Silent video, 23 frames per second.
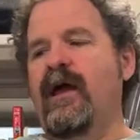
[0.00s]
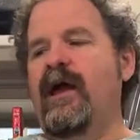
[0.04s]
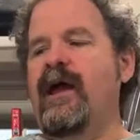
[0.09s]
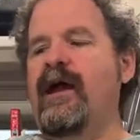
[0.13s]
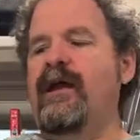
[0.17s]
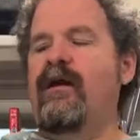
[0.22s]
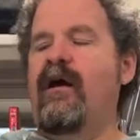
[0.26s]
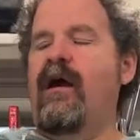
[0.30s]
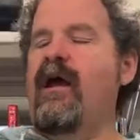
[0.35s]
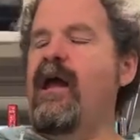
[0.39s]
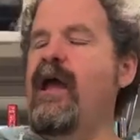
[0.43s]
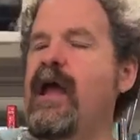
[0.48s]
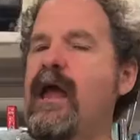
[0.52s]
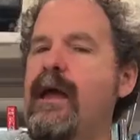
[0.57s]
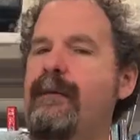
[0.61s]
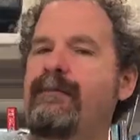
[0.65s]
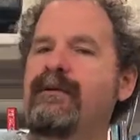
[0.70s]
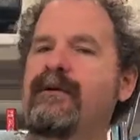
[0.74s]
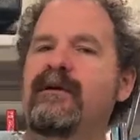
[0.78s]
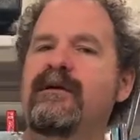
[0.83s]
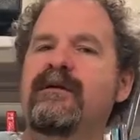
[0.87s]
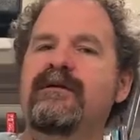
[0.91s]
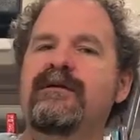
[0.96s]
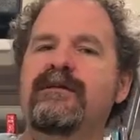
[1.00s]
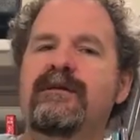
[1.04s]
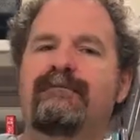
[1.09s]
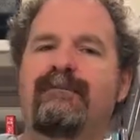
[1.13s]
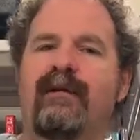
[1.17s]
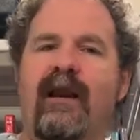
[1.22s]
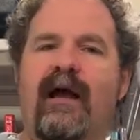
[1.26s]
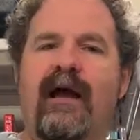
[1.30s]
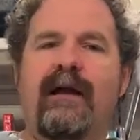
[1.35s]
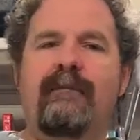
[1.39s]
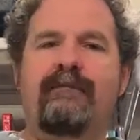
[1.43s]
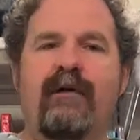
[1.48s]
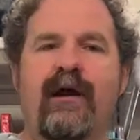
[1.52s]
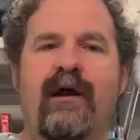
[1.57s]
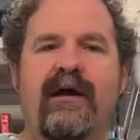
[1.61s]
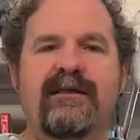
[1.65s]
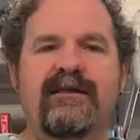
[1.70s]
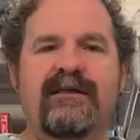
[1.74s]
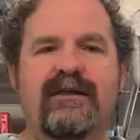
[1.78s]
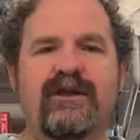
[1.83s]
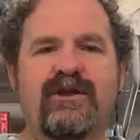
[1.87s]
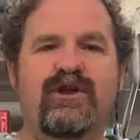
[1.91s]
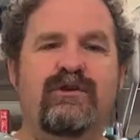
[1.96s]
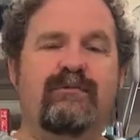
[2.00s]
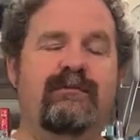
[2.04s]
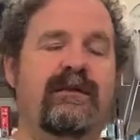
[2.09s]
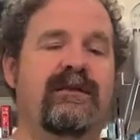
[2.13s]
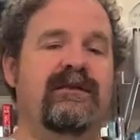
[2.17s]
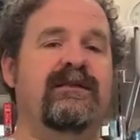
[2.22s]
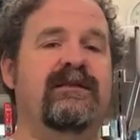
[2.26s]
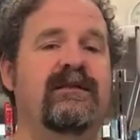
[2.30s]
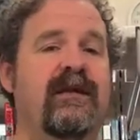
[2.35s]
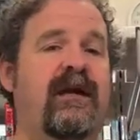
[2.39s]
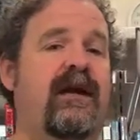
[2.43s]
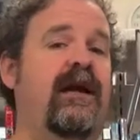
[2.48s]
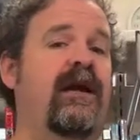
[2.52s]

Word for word: and I happen to play brass instruments